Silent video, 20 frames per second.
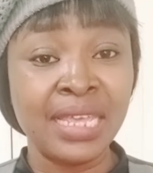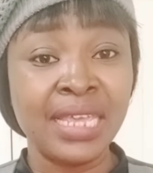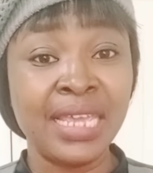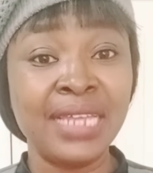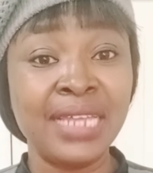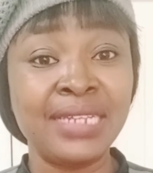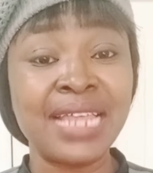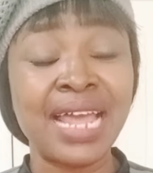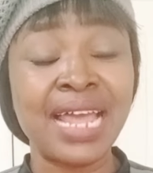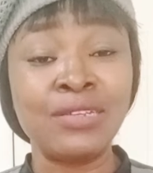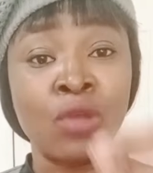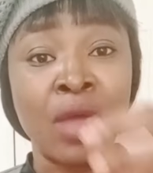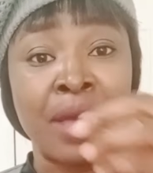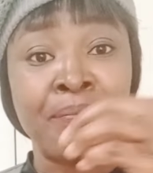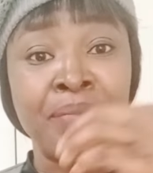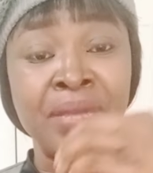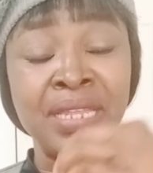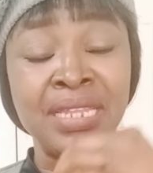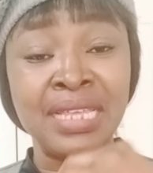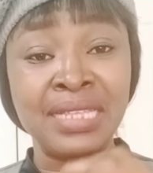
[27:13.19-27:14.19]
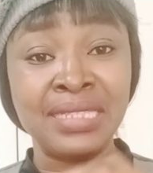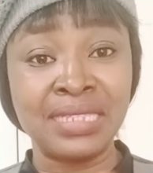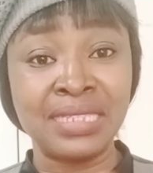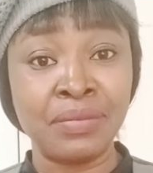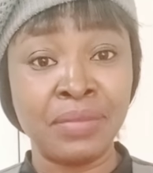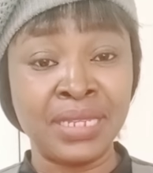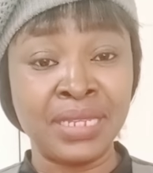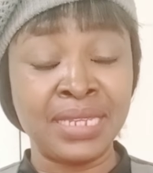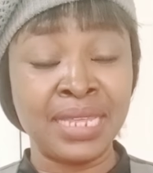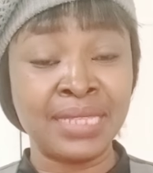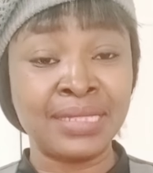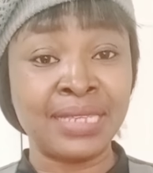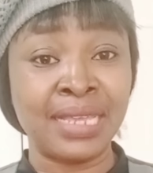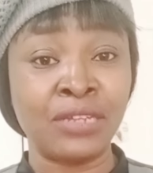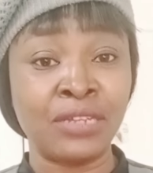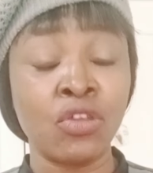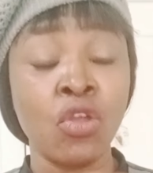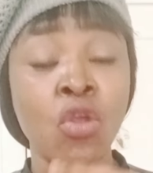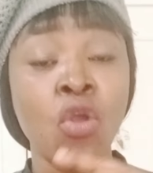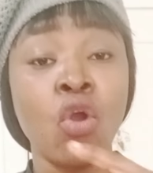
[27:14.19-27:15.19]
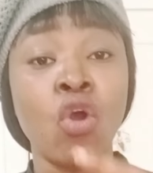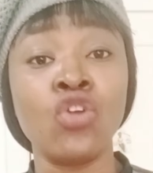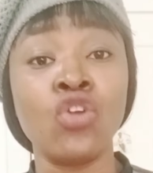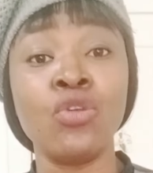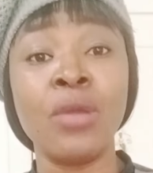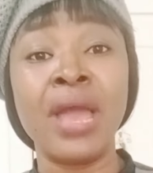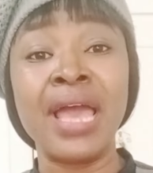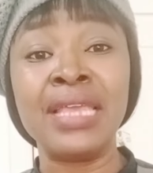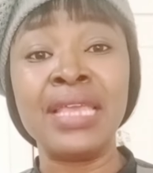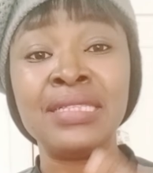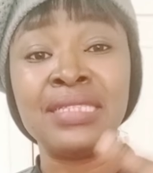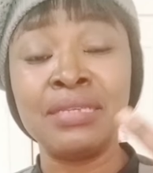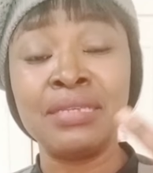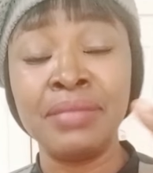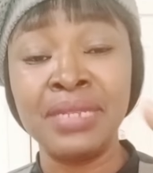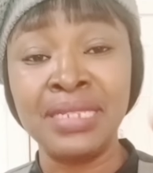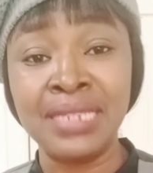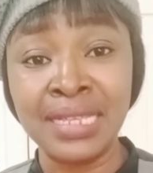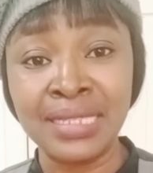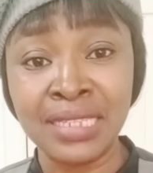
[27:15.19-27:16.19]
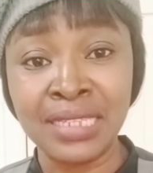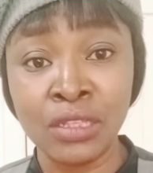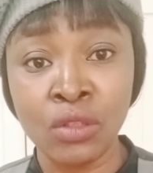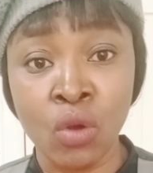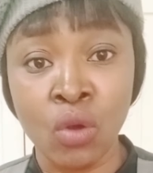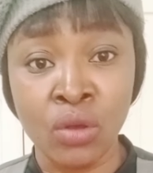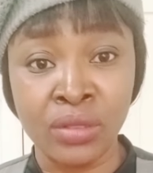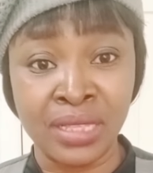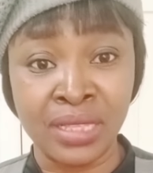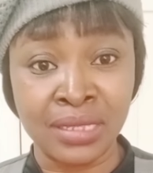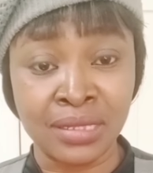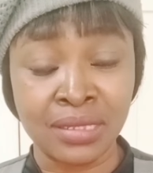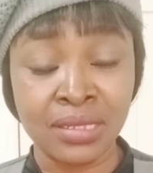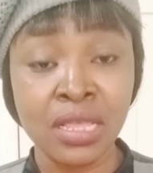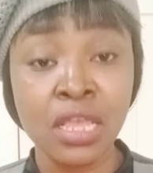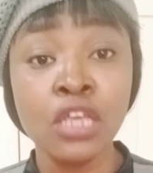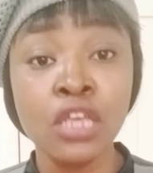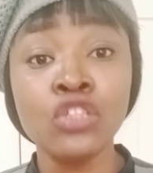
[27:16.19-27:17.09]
Either you are being intimidated or you are intimidating others.